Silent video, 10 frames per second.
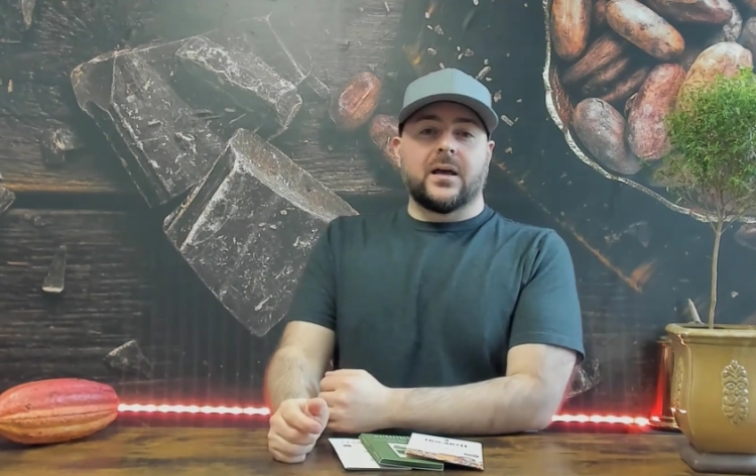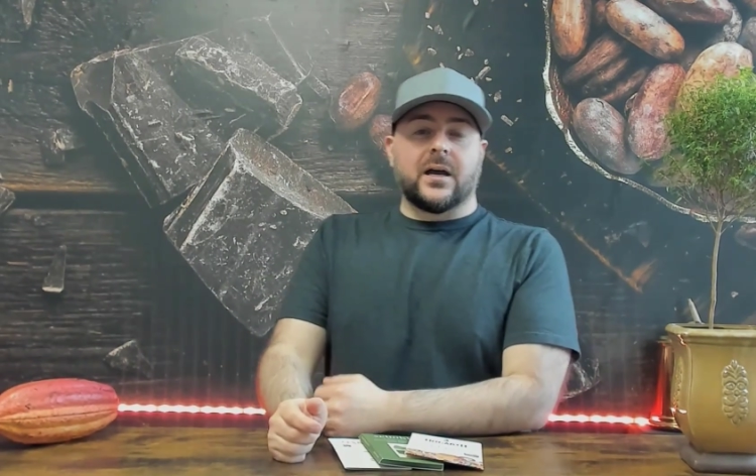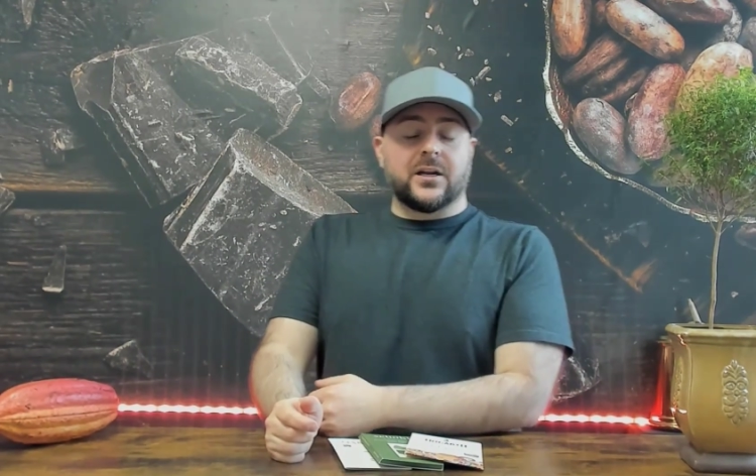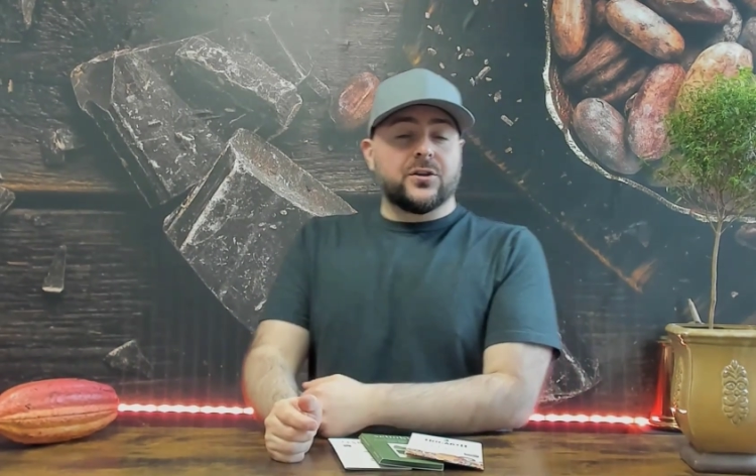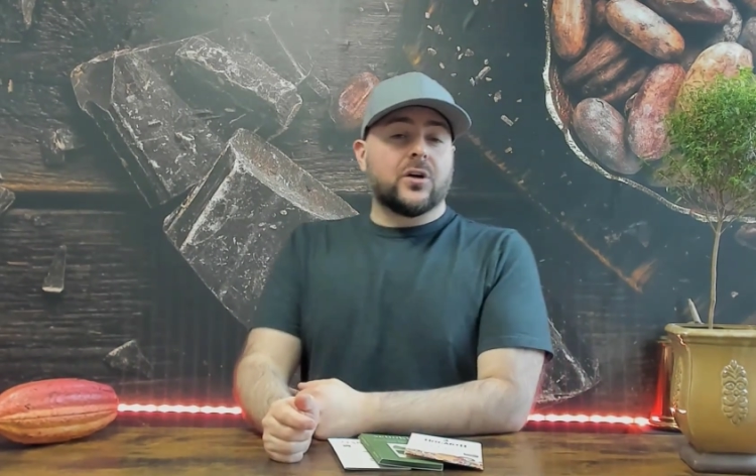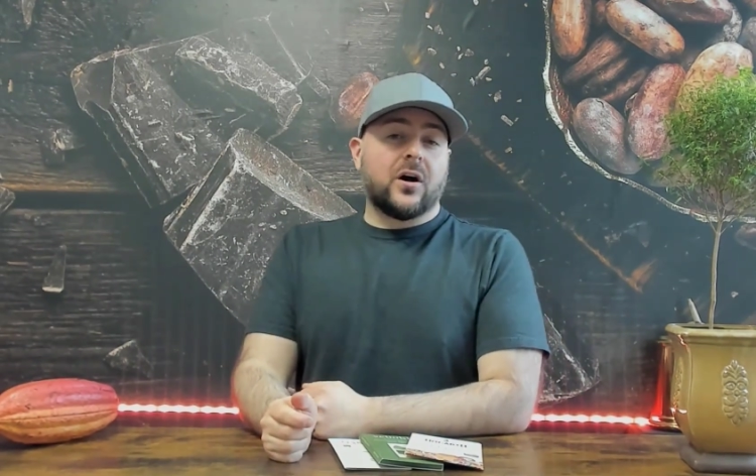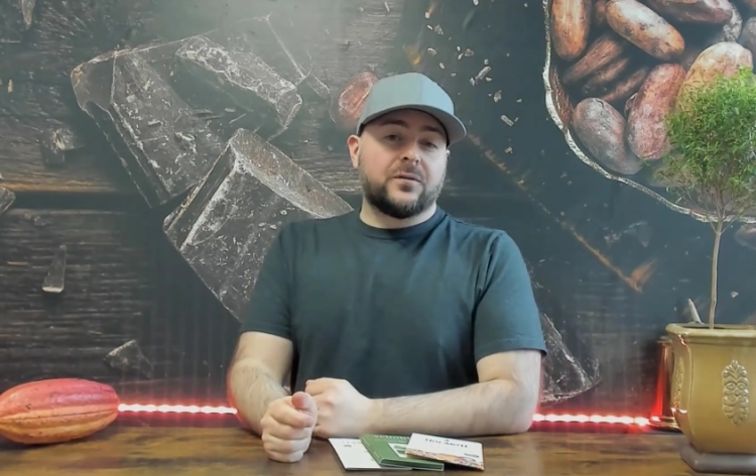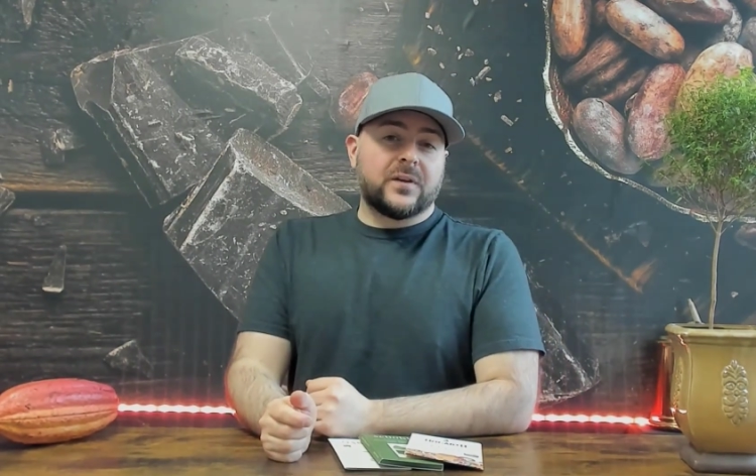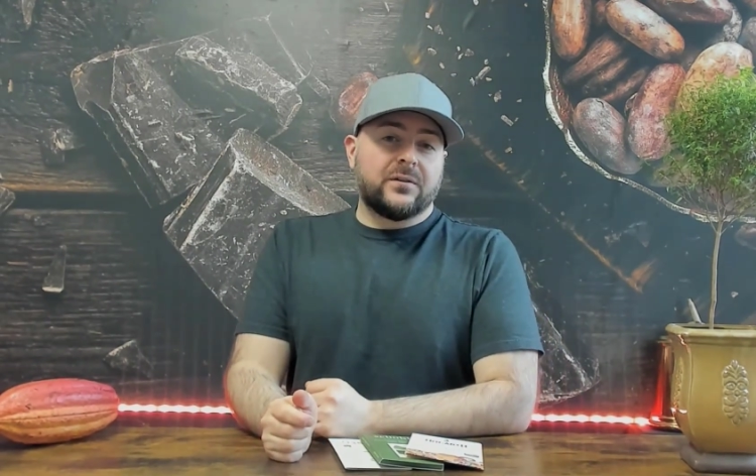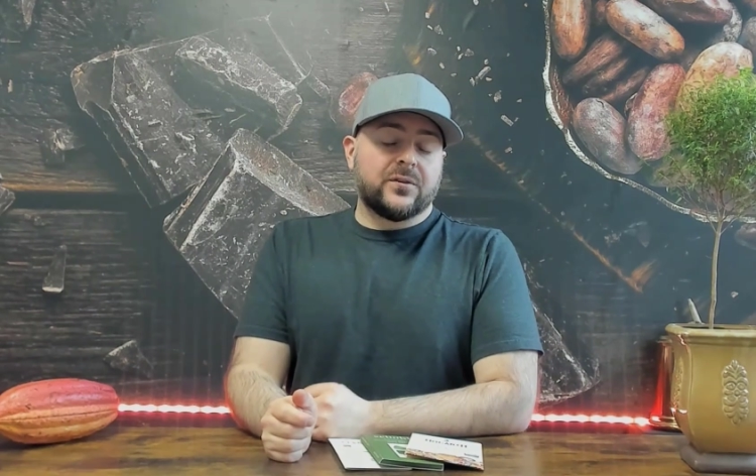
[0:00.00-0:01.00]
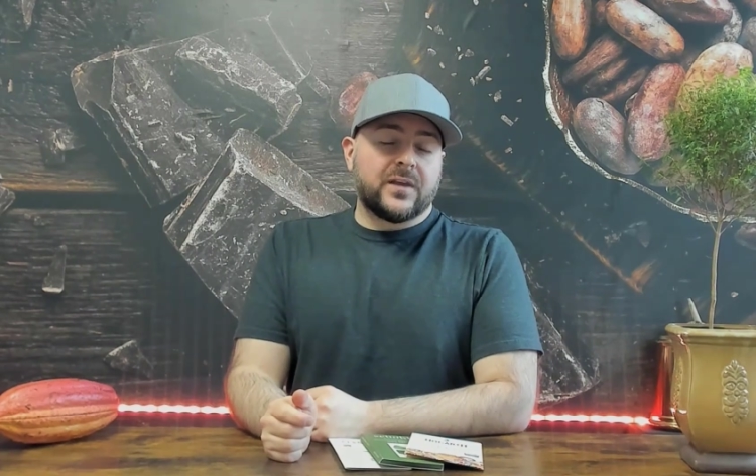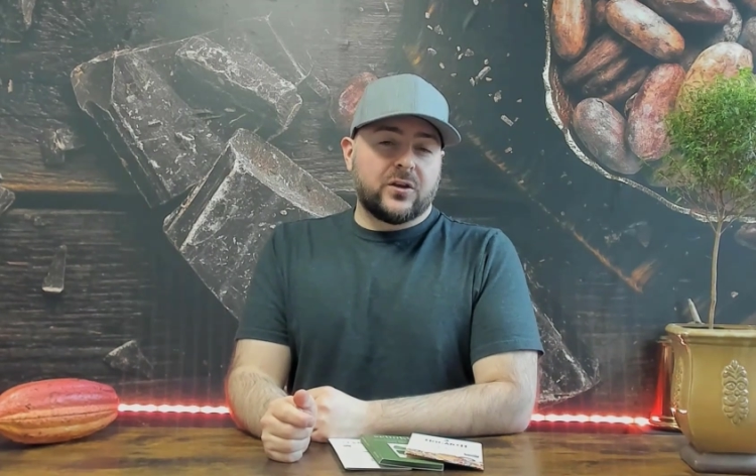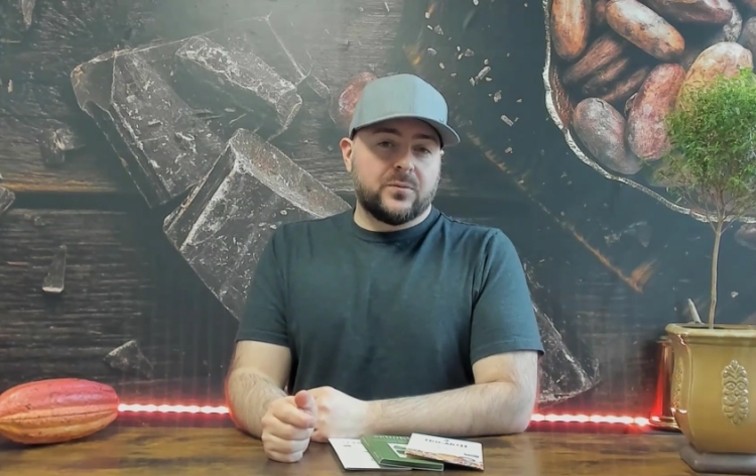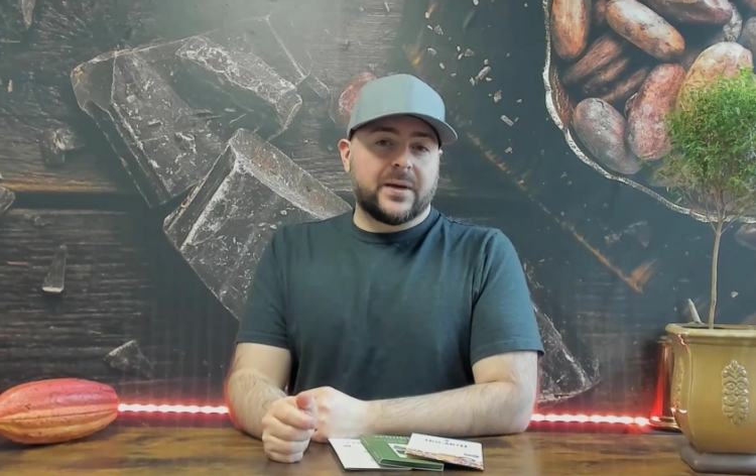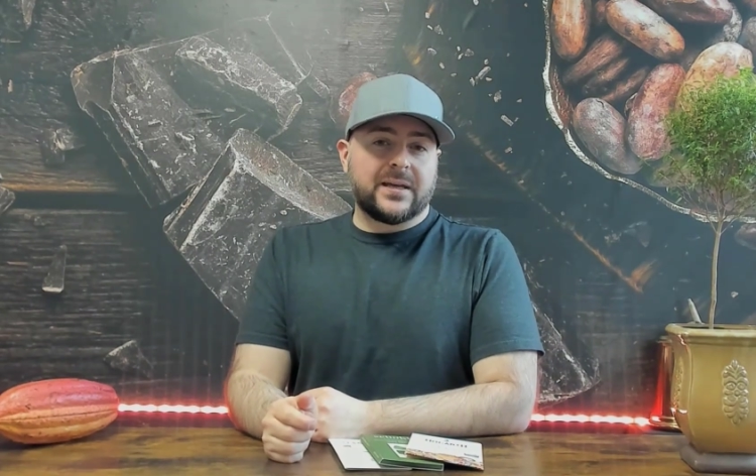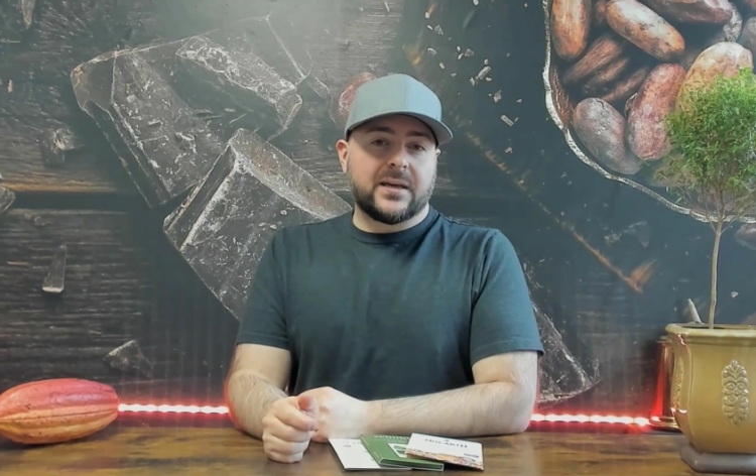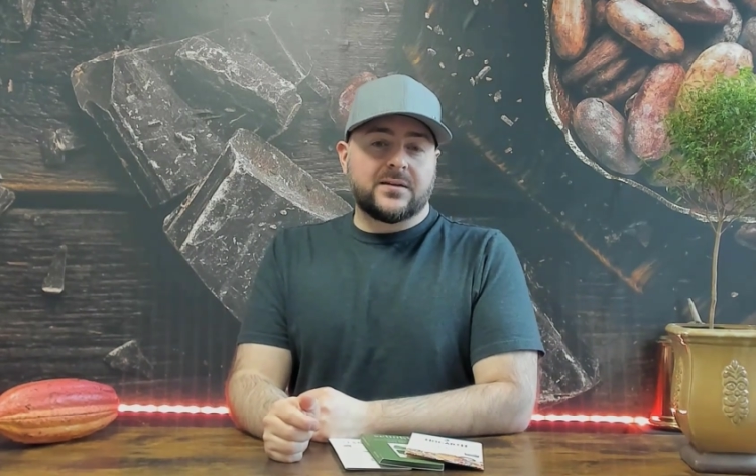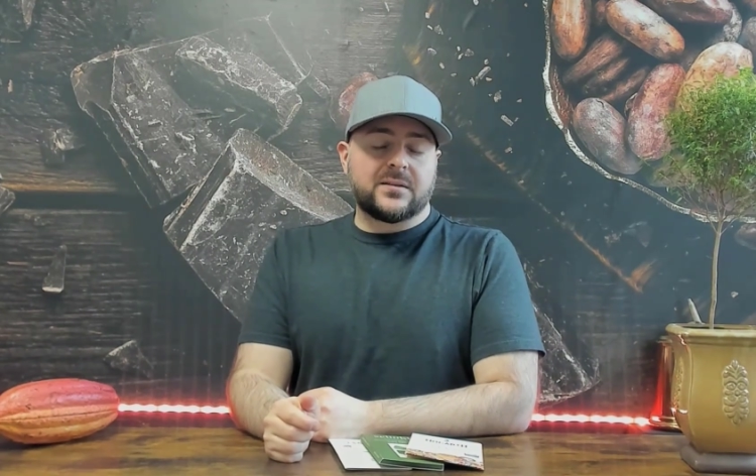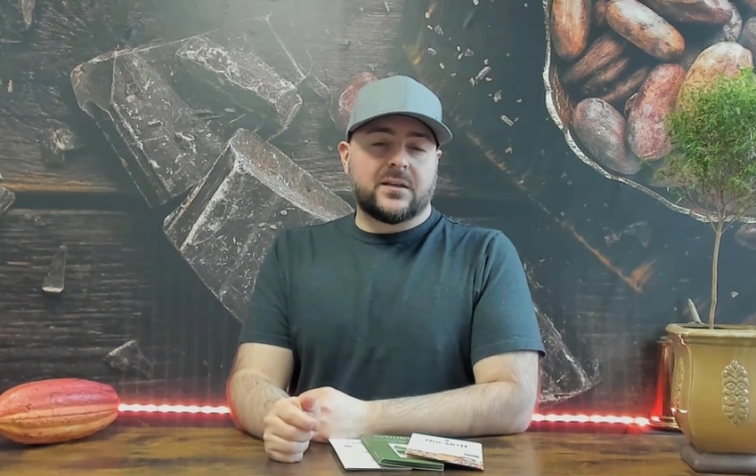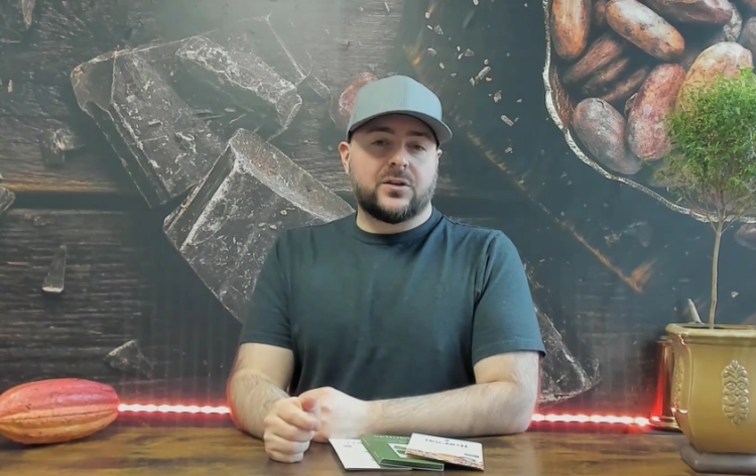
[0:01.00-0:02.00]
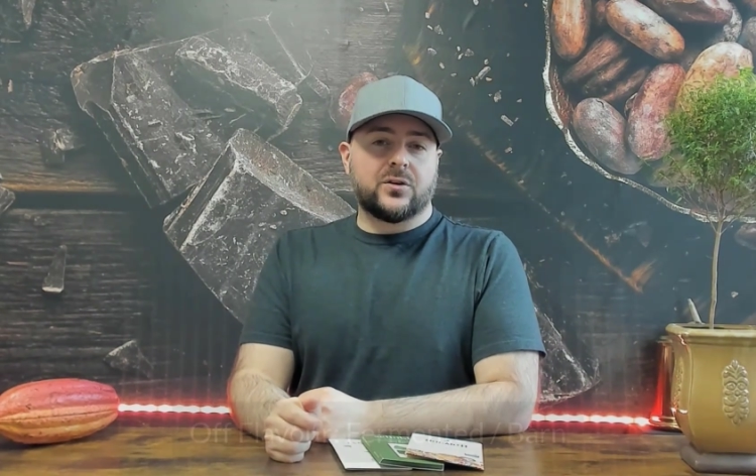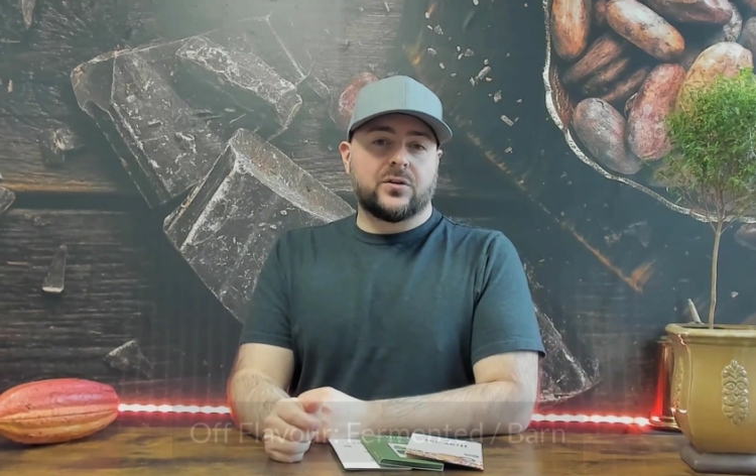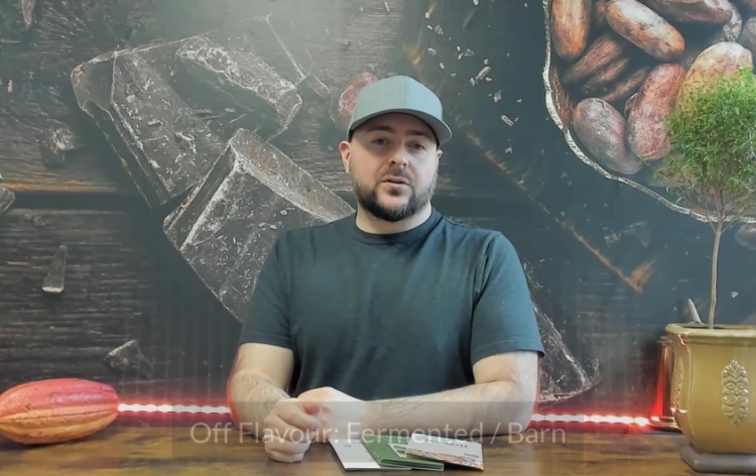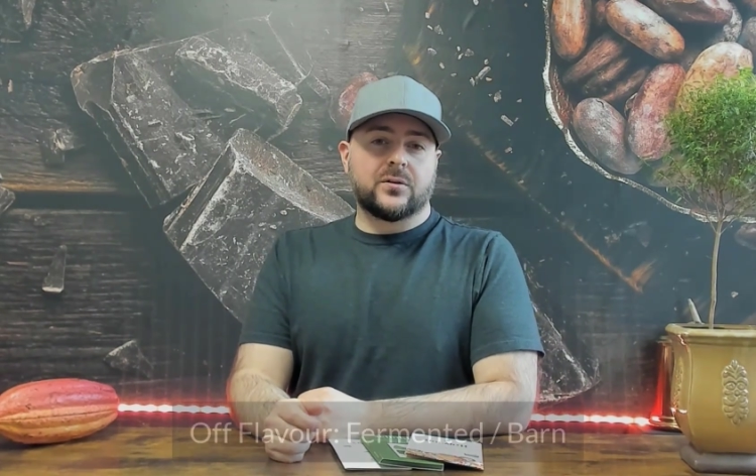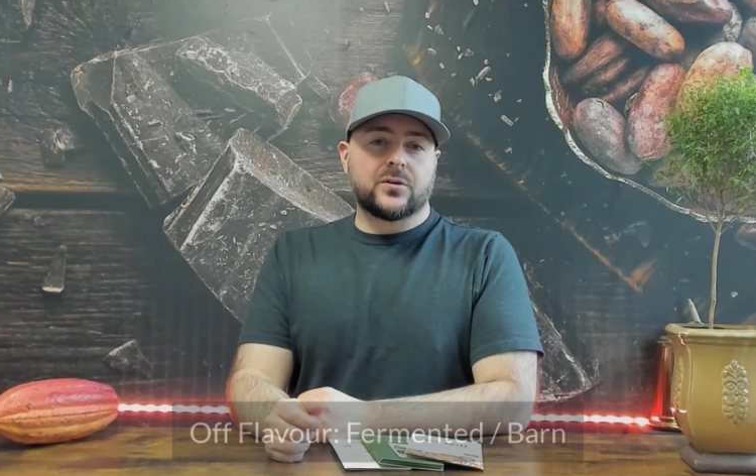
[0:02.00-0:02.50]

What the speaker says: Another off flavor that you might get in your